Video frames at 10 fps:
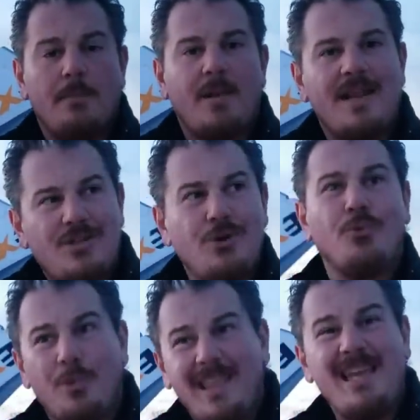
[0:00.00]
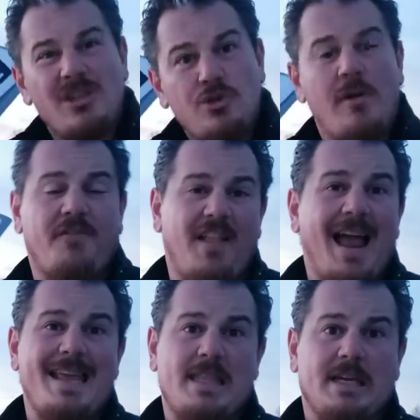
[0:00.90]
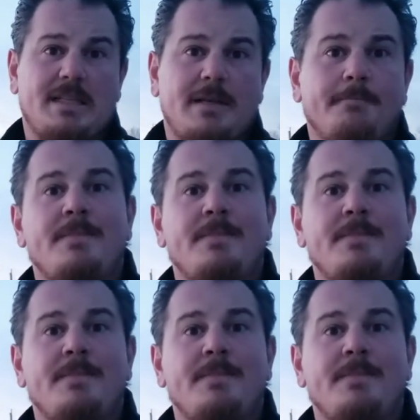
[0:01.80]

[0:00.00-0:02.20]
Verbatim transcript: but I do really enjoy flying this.